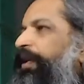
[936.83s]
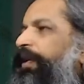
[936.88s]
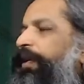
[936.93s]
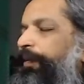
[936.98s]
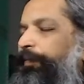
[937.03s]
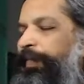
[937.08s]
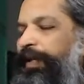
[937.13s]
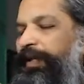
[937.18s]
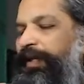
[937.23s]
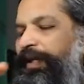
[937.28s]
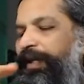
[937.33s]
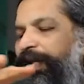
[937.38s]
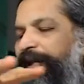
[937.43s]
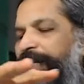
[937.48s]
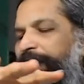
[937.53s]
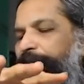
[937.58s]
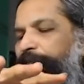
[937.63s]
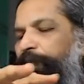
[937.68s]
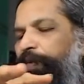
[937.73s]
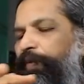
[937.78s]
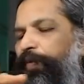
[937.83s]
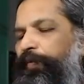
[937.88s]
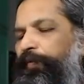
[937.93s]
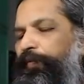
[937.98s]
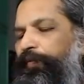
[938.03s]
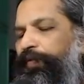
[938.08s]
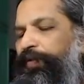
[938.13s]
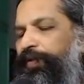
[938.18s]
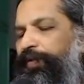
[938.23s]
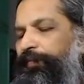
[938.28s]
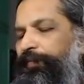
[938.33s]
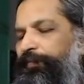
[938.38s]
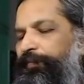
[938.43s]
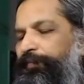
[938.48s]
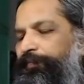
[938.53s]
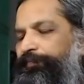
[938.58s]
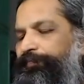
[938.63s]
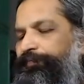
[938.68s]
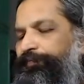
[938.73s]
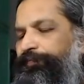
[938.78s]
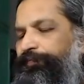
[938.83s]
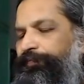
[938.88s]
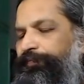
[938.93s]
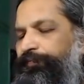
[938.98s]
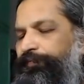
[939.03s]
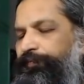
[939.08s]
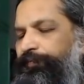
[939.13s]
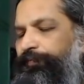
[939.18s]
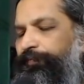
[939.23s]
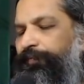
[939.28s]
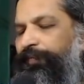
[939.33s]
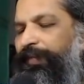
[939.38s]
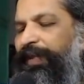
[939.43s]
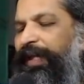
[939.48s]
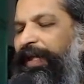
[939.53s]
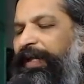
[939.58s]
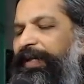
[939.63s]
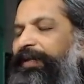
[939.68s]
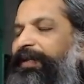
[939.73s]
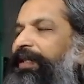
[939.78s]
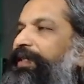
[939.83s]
But he moves in